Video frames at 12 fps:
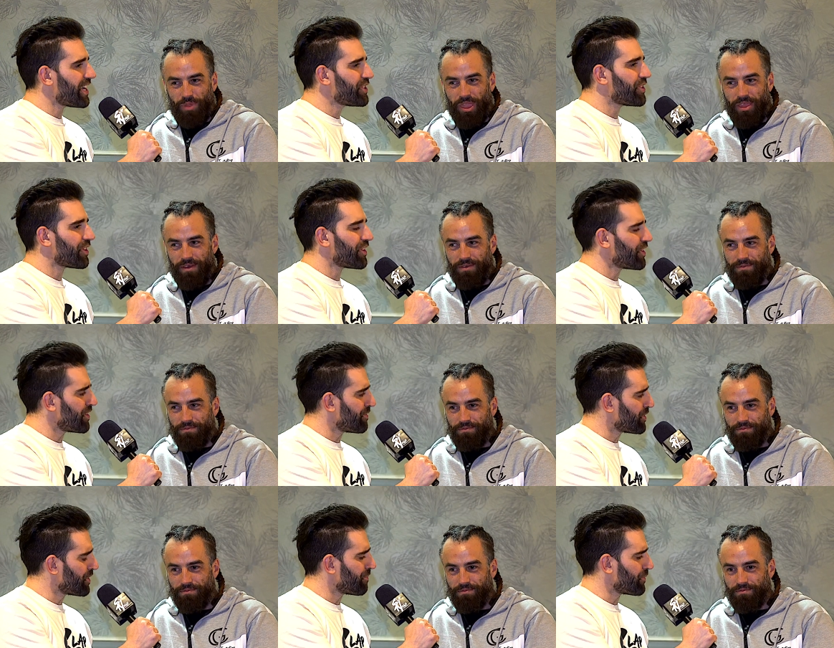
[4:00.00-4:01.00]
Speaker 1: get
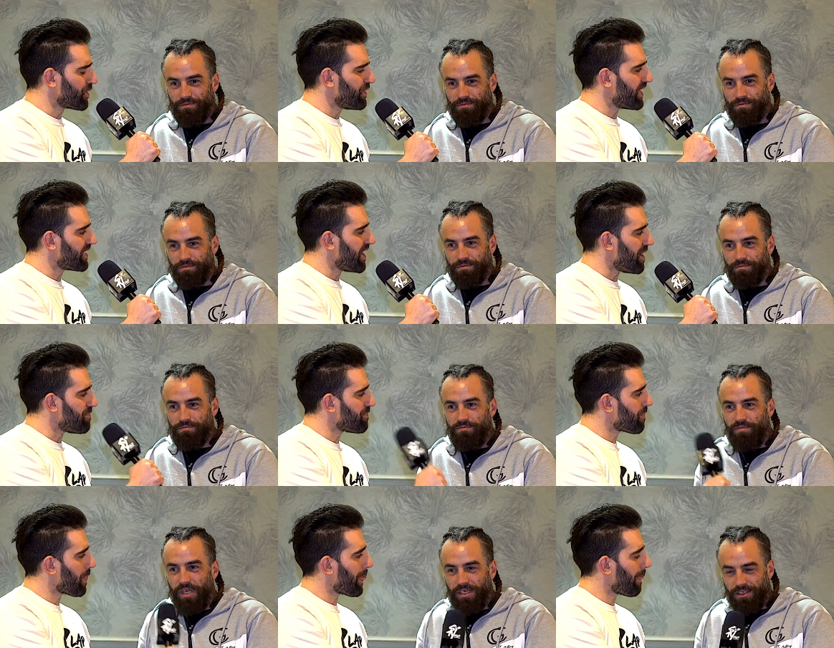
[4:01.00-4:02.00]
your nickname?
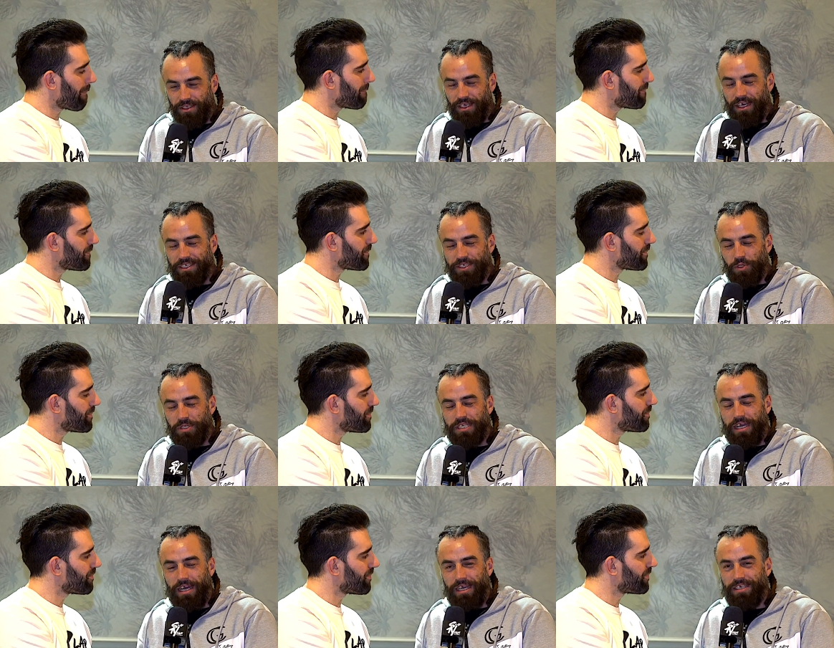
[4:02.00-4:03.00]
Jewel
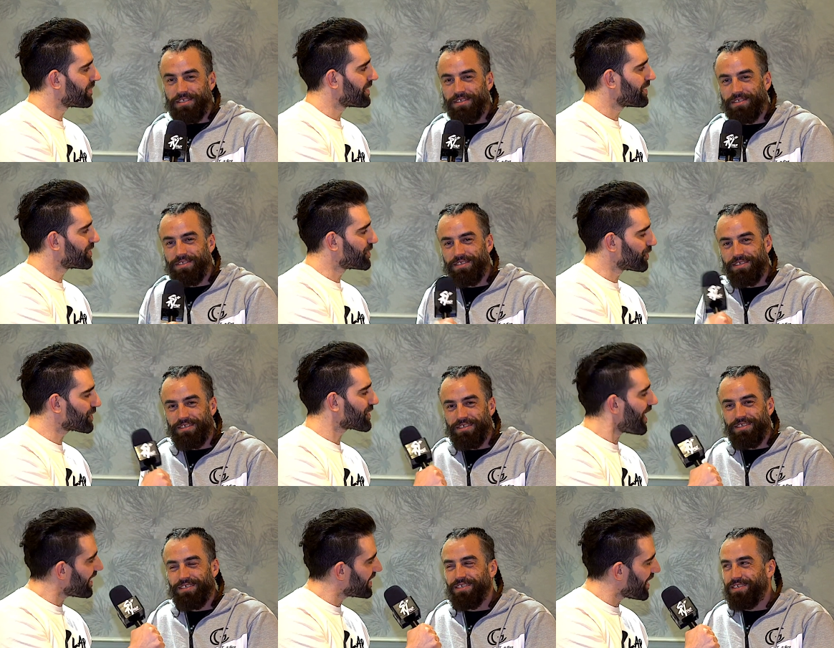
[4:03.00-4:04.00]
Scott. Jewel
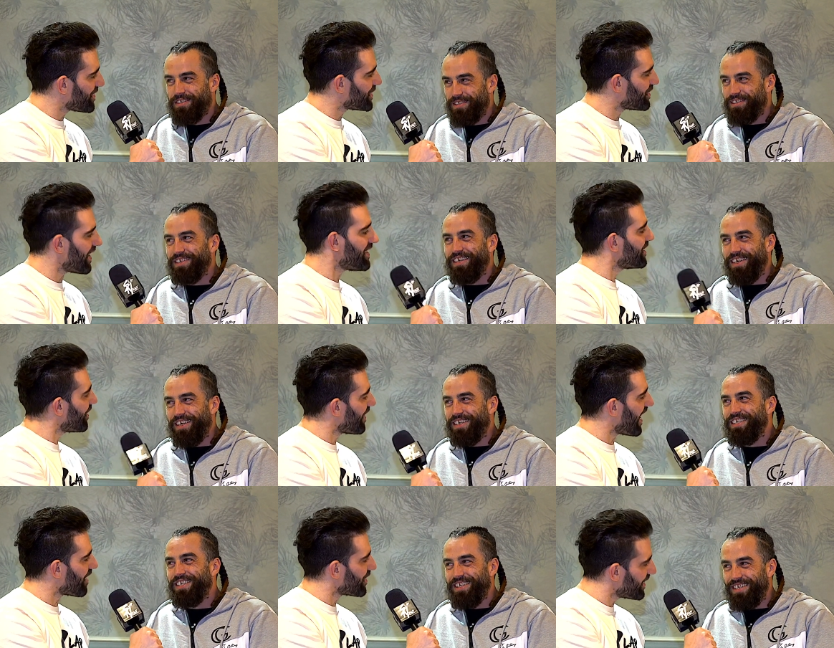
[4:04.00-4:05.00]
Scott gave it to you. I didn't know
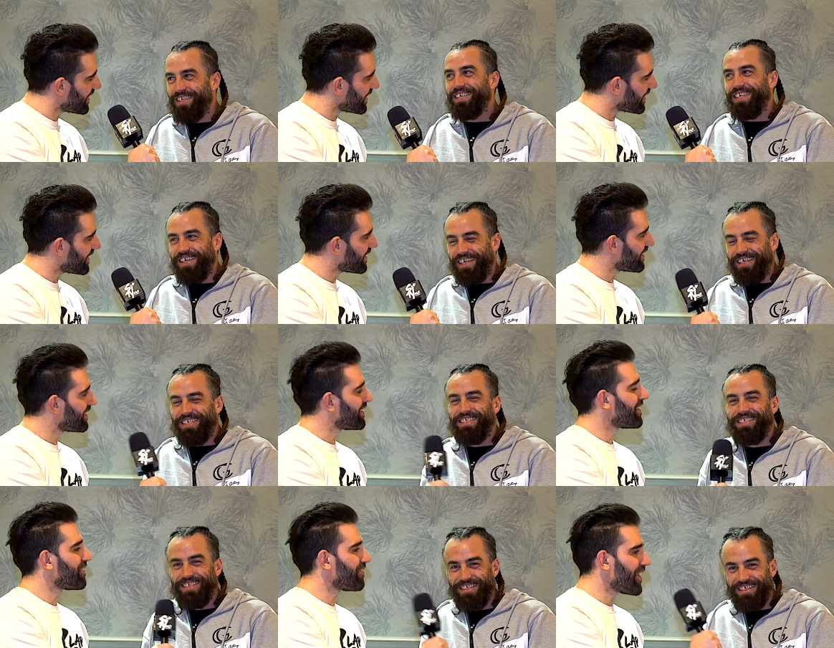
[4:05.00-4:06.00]
that, really. Yeah.
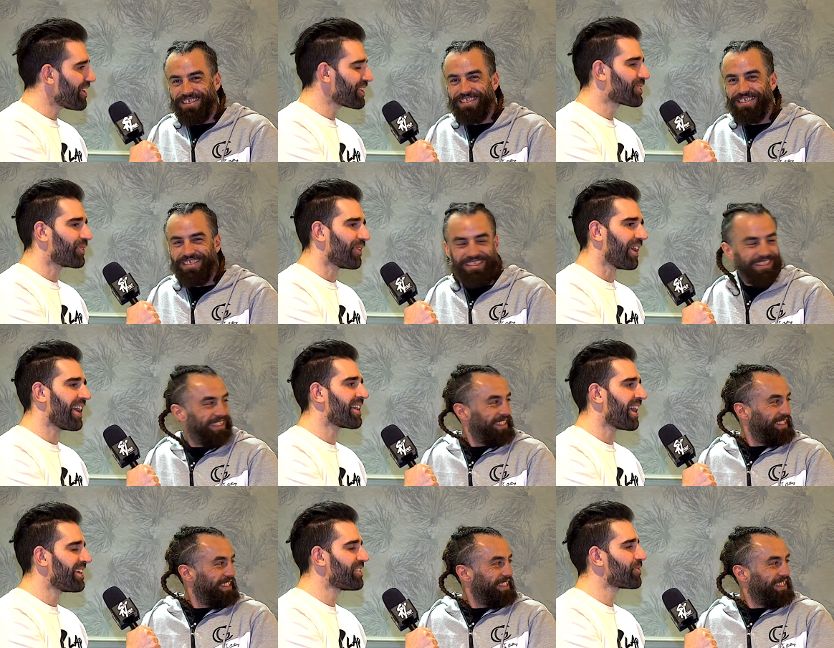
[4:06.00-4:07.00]
Very cool.
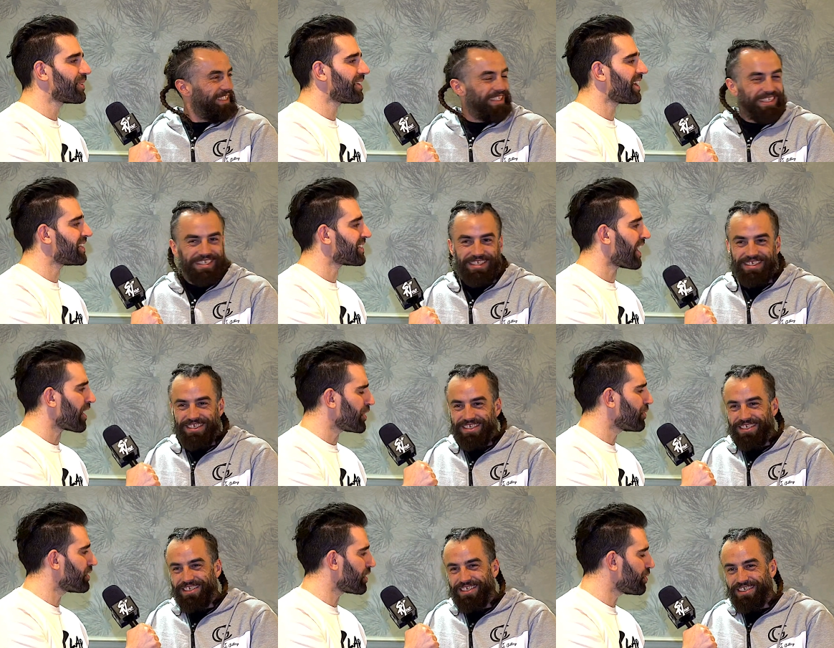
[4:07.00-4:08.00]
I didn't realize that. Are
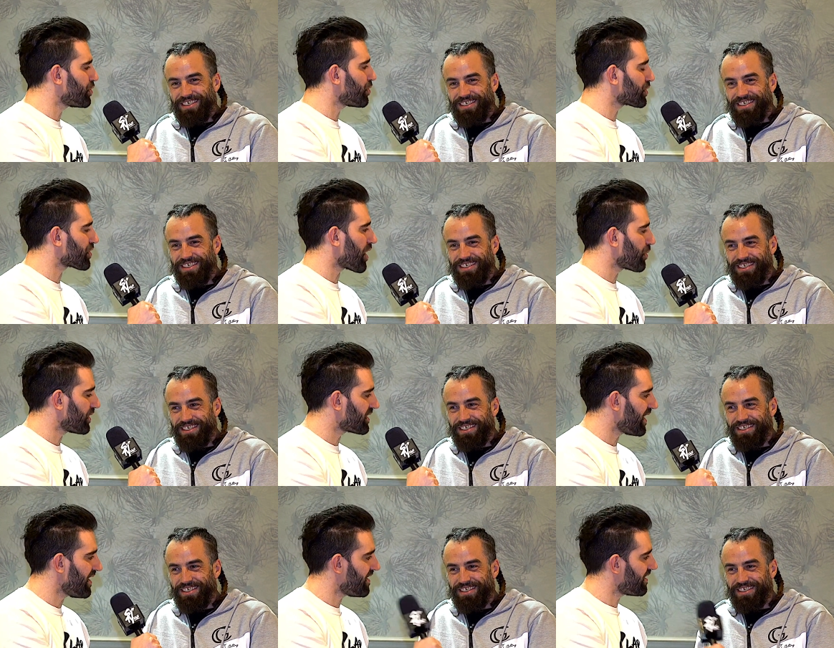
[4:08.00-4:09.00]
you and Jewel Scott real
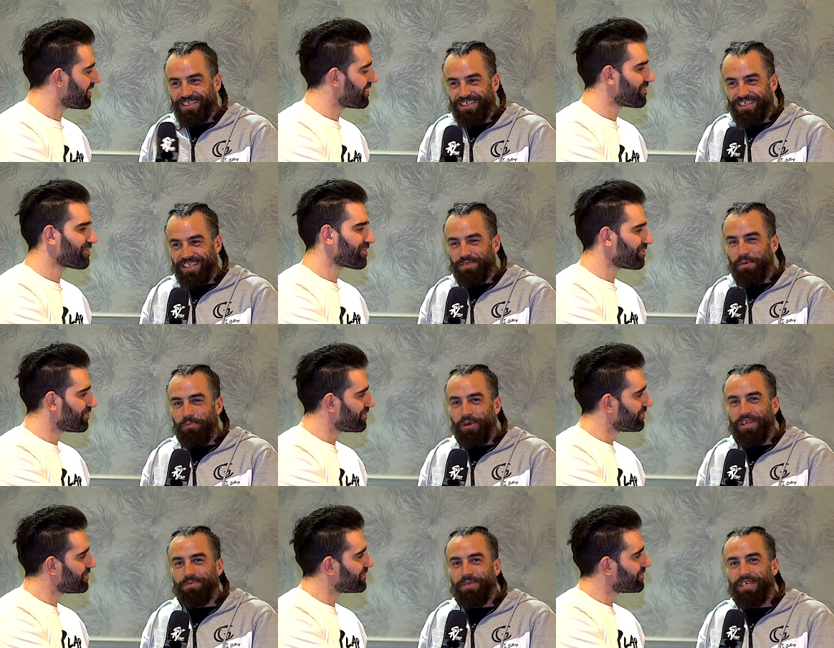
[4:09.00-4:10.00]
tight? This is my
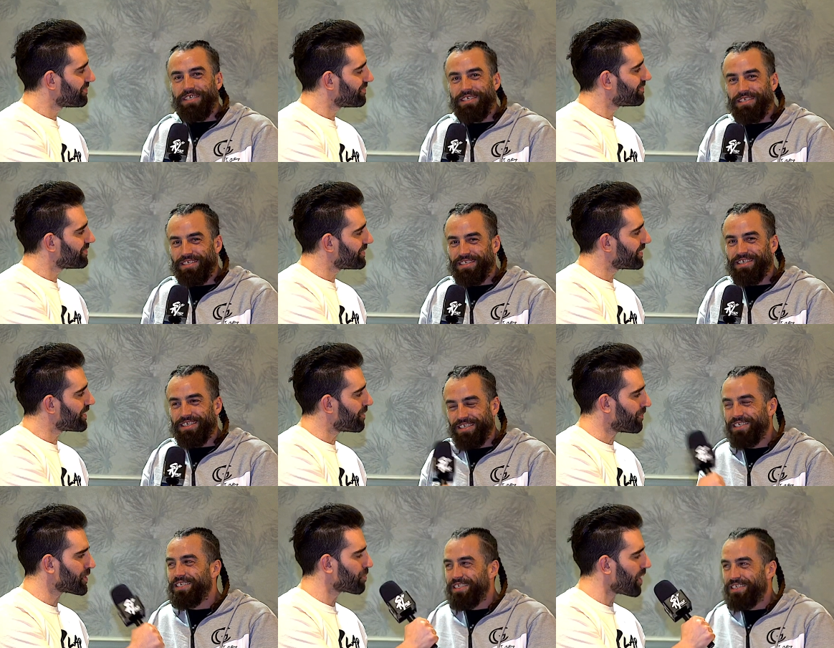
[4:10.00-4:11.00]
brother, man.
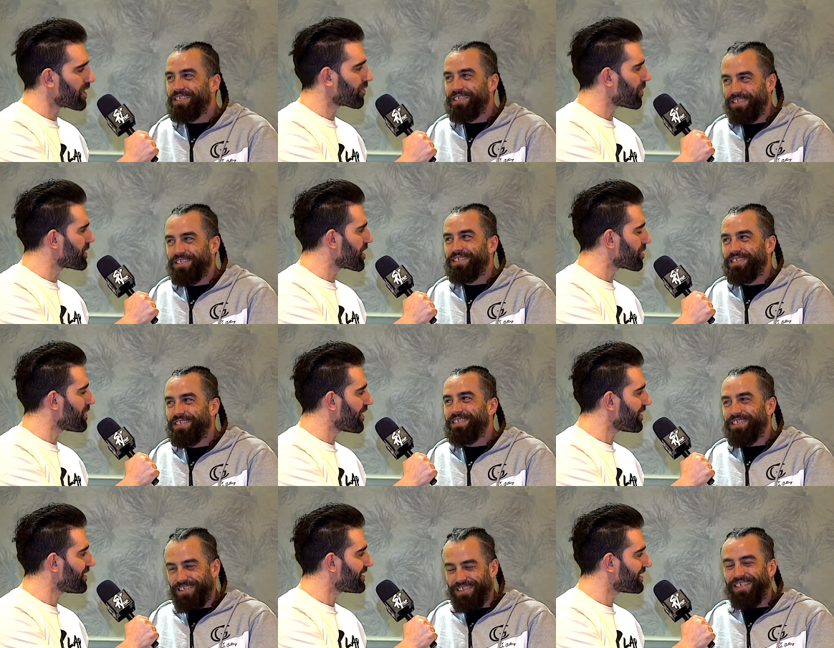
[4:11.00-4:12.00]
Your brother from another
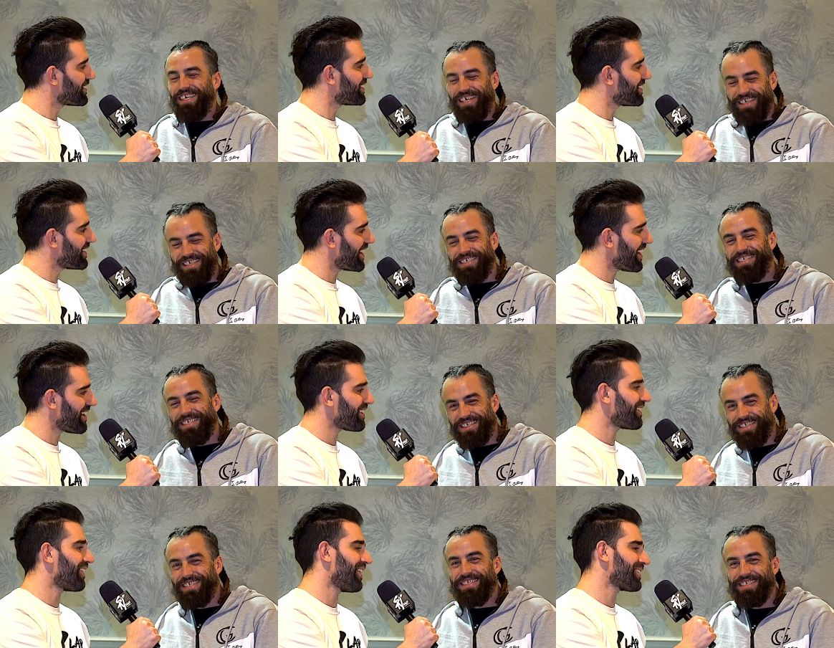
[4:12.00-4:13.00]
mother? Yeah. Yeah?
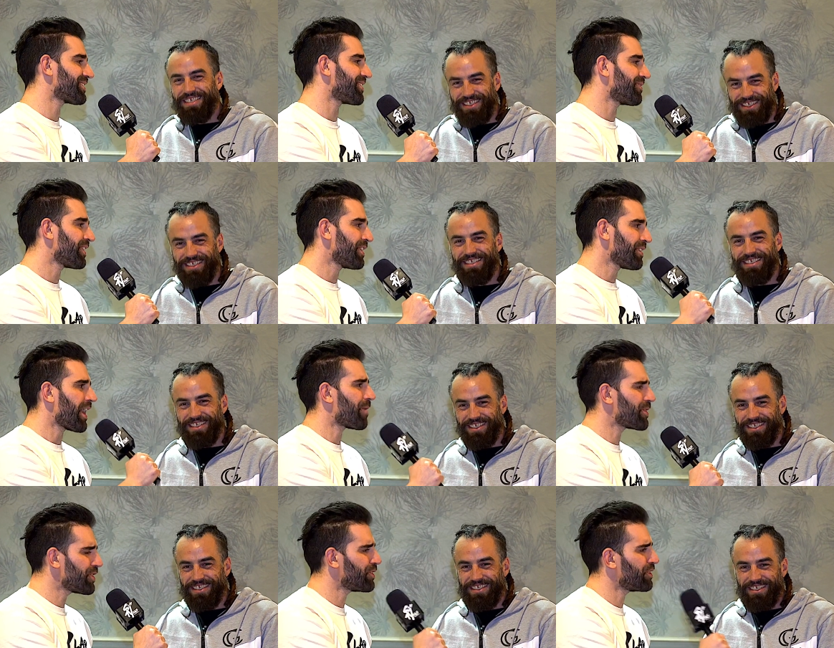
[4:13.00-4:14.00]
Awesome. How
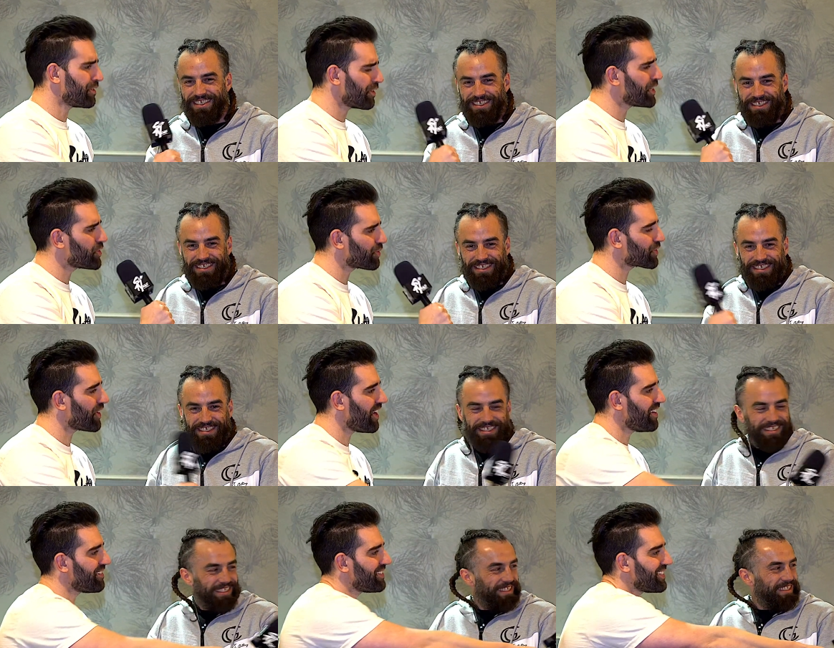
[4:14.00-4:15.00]
about you? Do you like Jewel
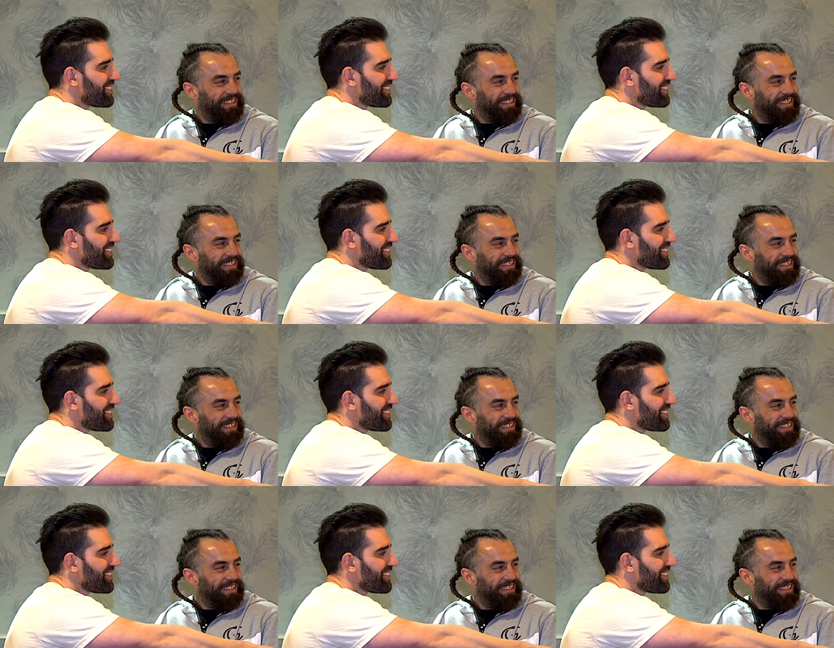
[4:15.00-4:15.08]
Scott?